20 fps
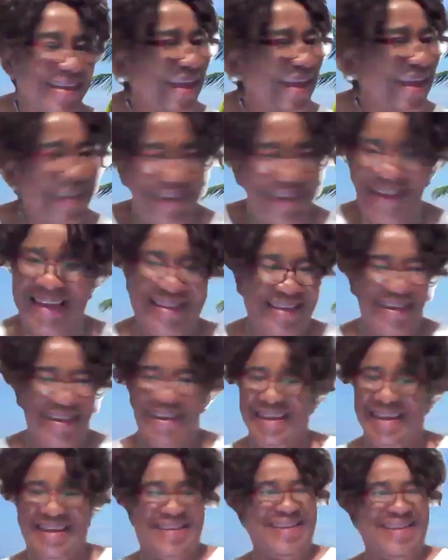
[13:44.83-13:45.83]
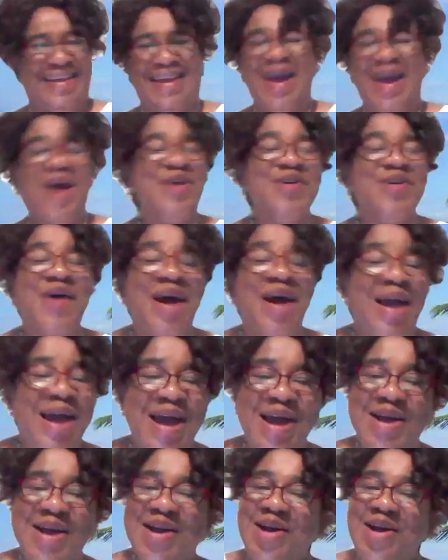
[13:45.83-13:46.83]
yeah, yeah, yeah. I'm a dog with a
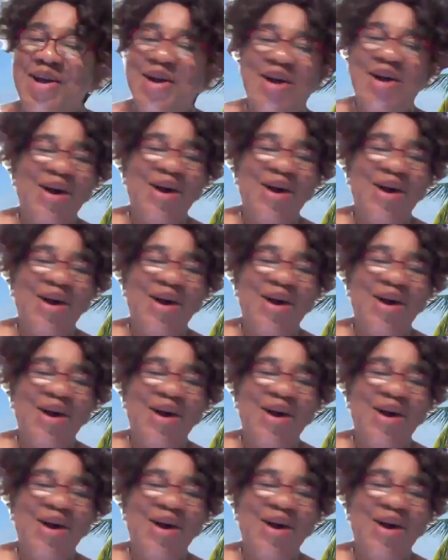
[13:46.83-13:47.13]
bone.